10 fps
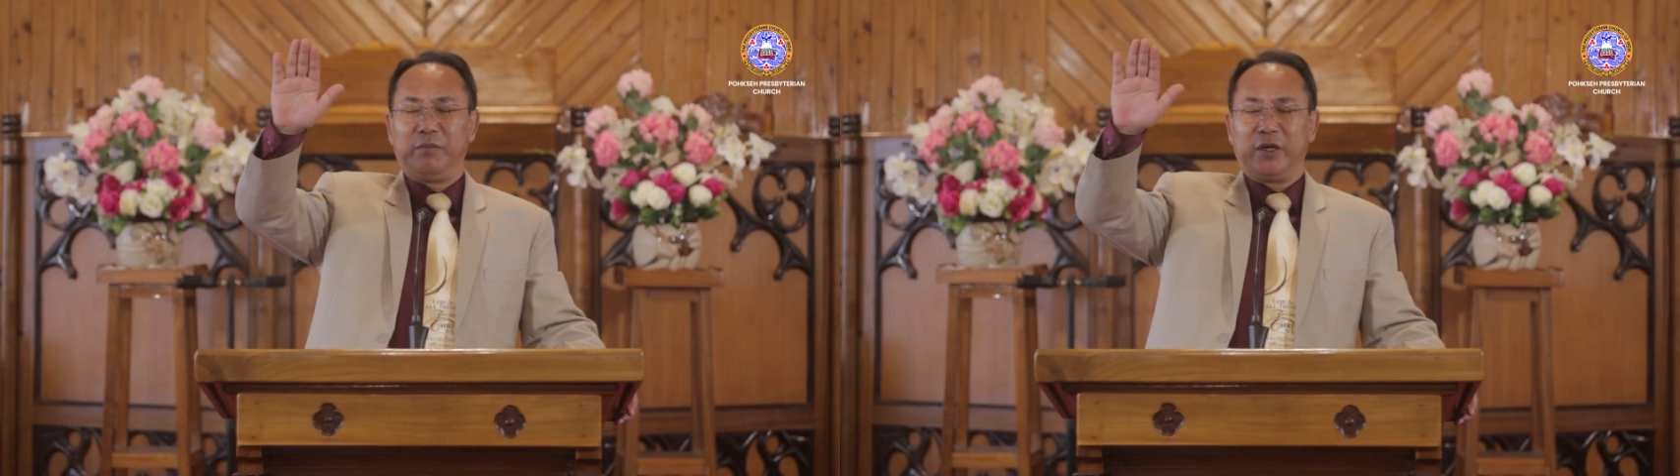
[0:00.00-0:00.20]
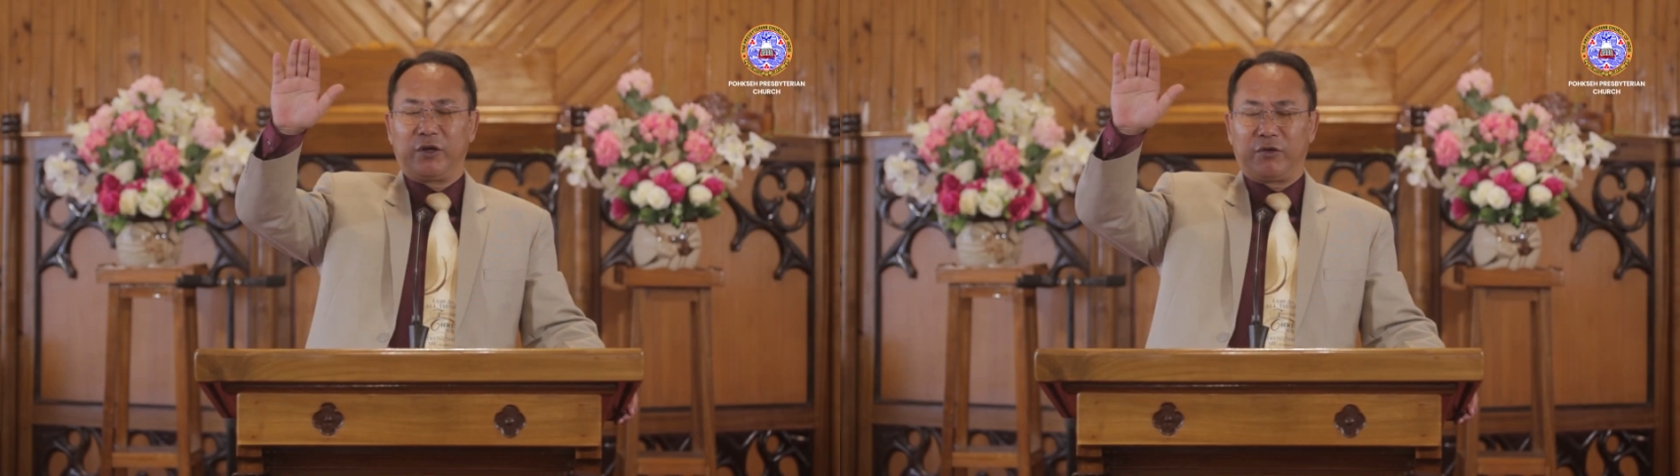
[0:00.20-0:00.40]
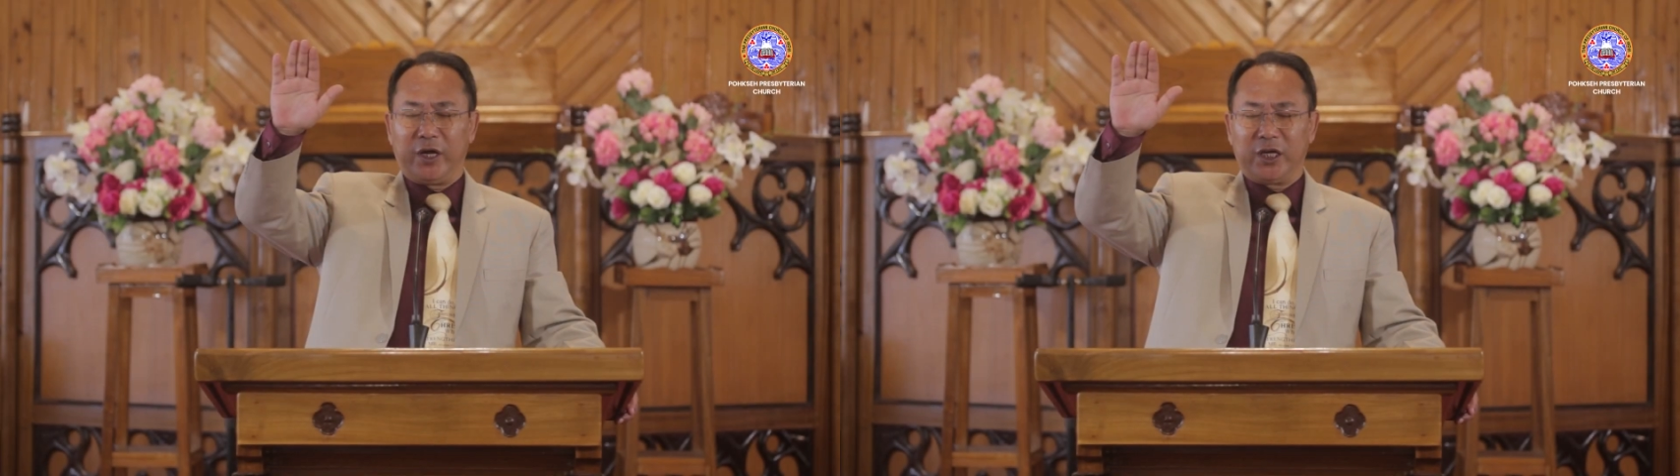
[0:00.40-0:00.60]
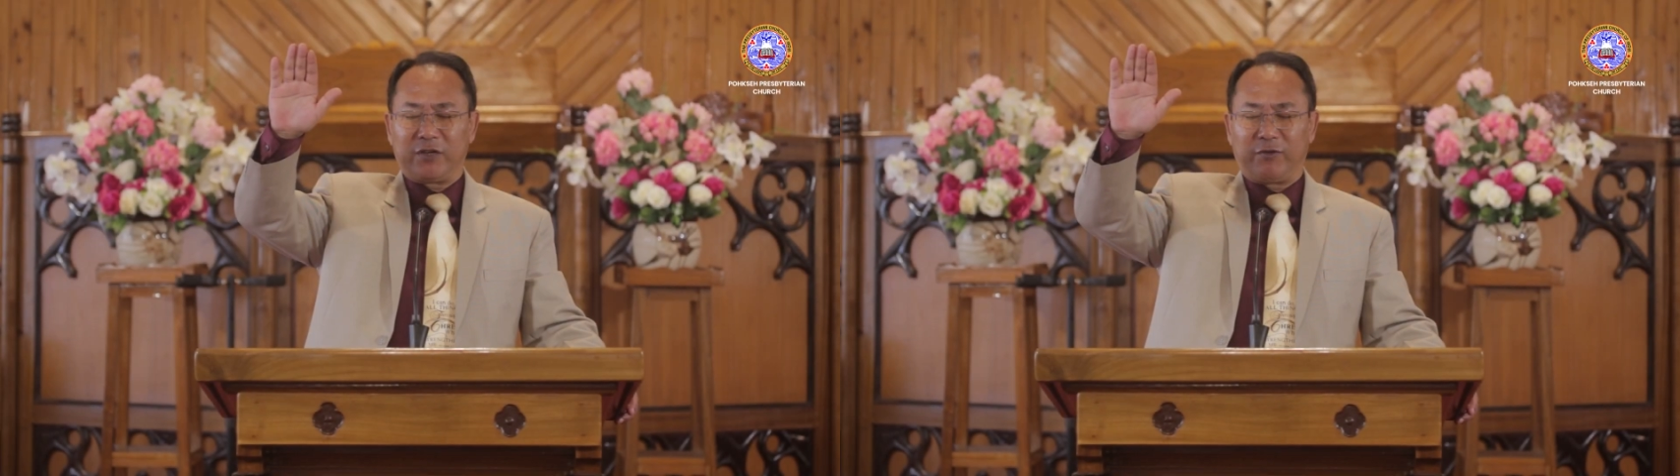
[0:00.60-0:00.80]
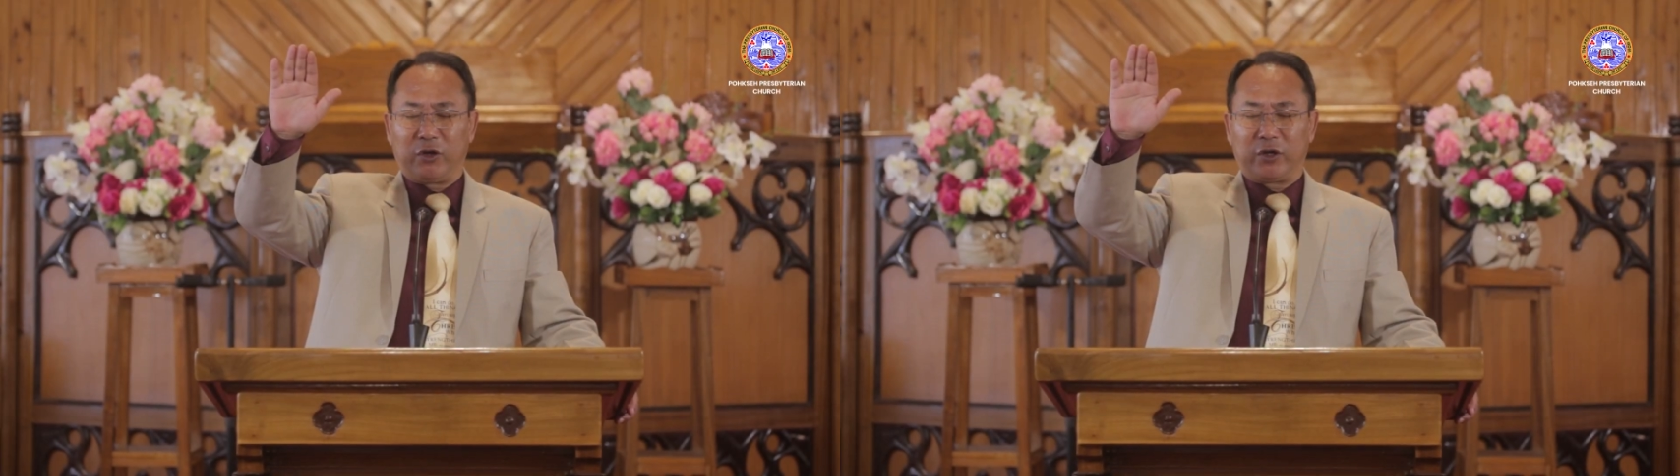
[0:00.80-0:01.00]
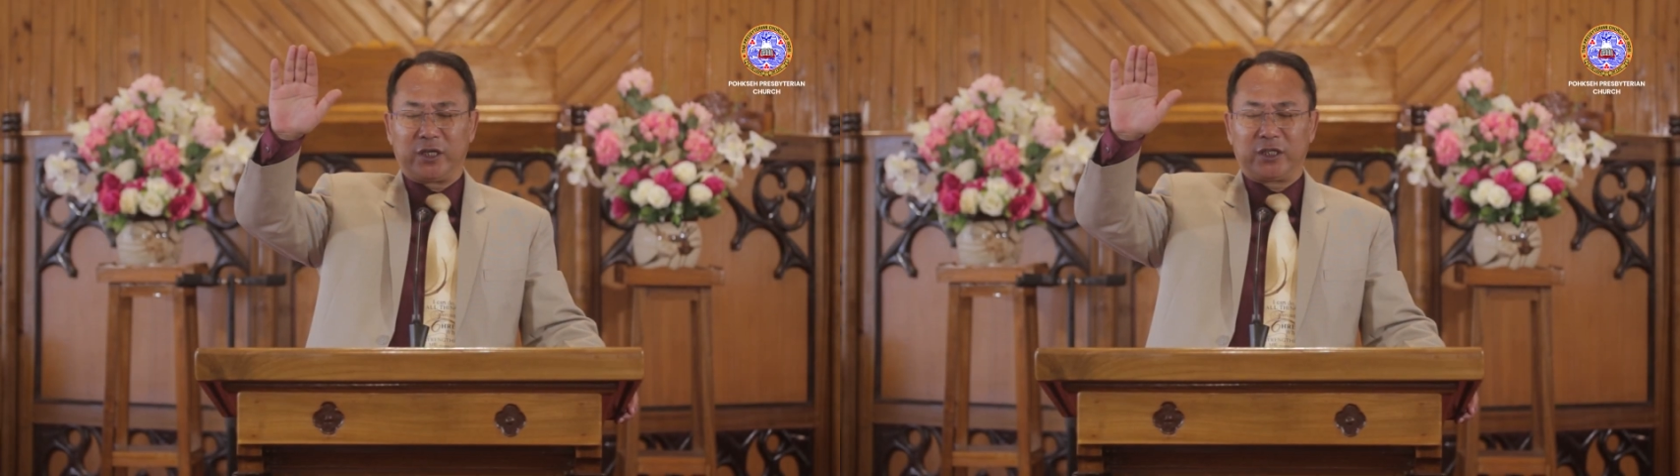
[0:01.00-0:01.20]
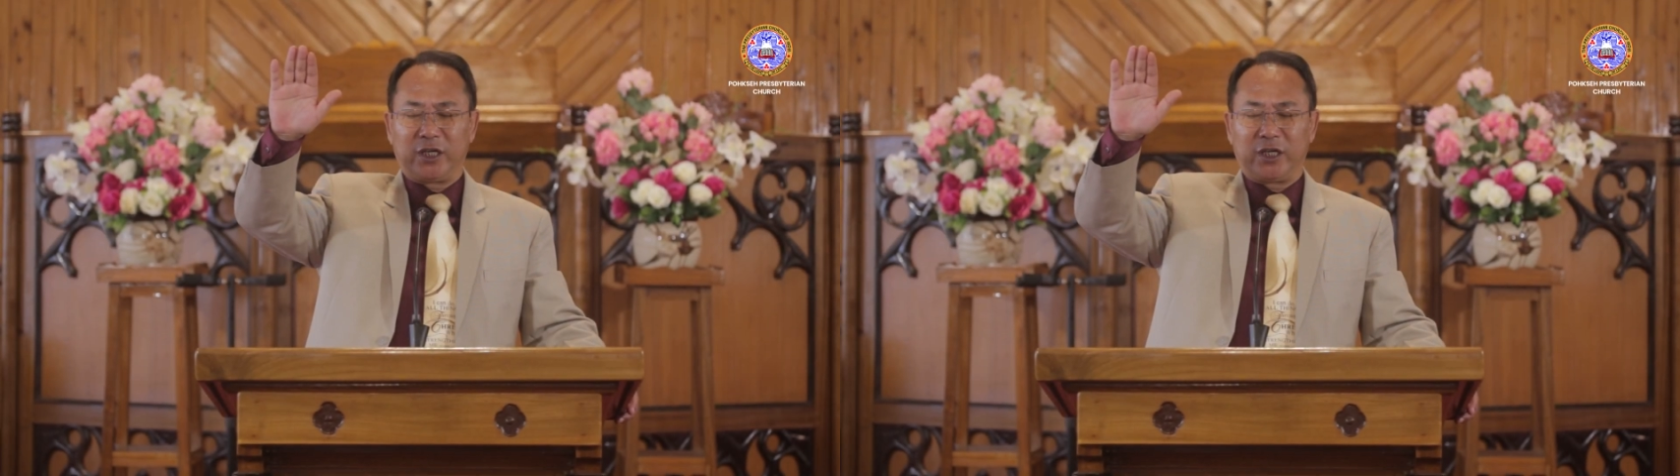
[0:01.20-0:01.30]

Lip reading: May the grace of our Lord and